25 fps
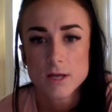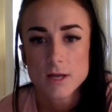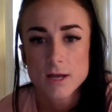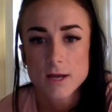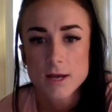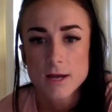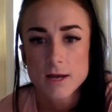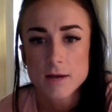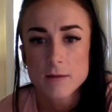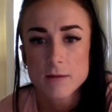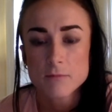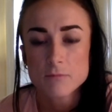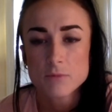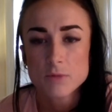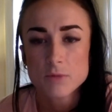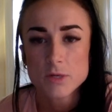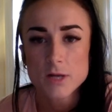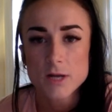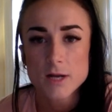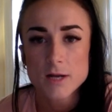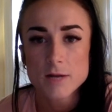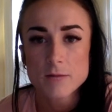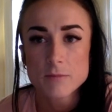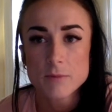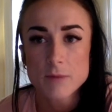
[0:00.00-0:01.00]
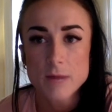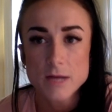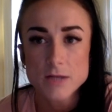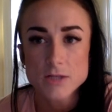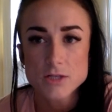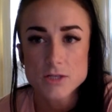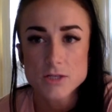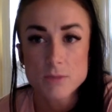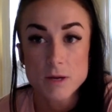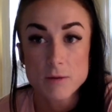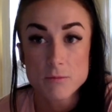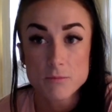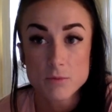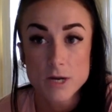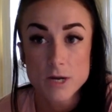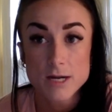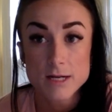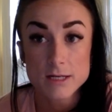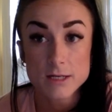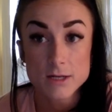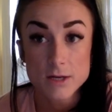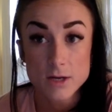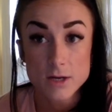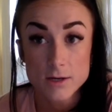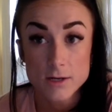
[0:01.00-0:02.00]
put on actually by
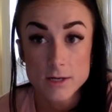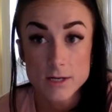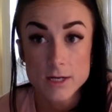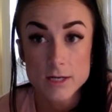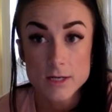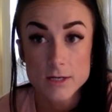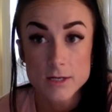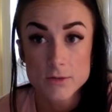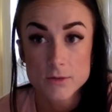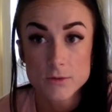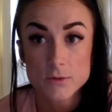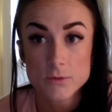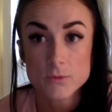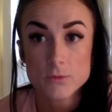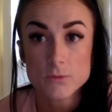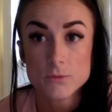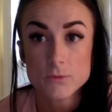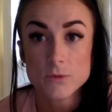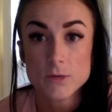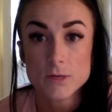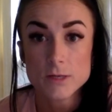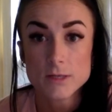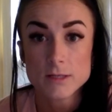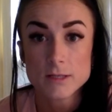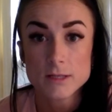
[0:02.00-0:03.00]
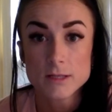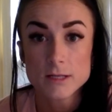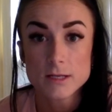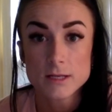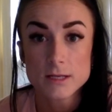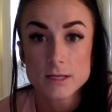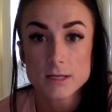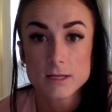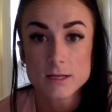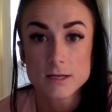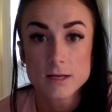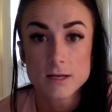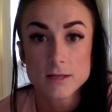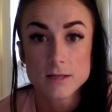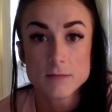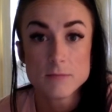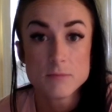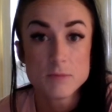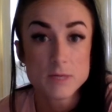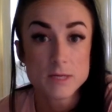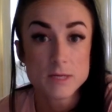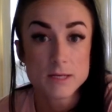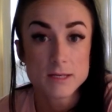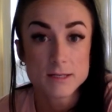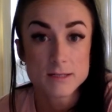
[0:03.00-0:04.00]
Brandon Curry, who won the
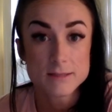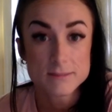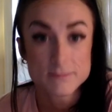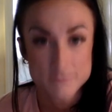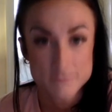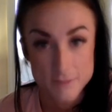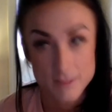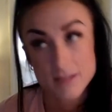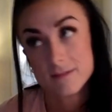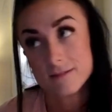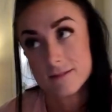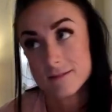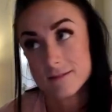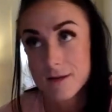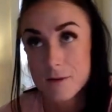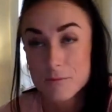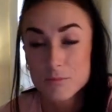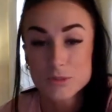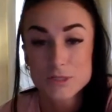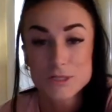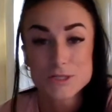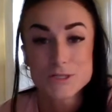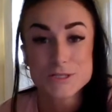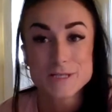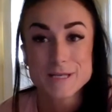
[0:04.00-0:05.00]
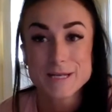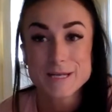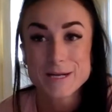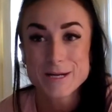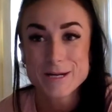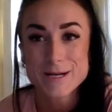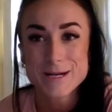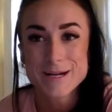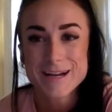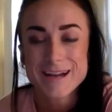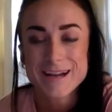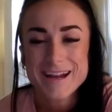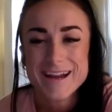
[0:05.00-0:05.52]
Olympia a couple years later,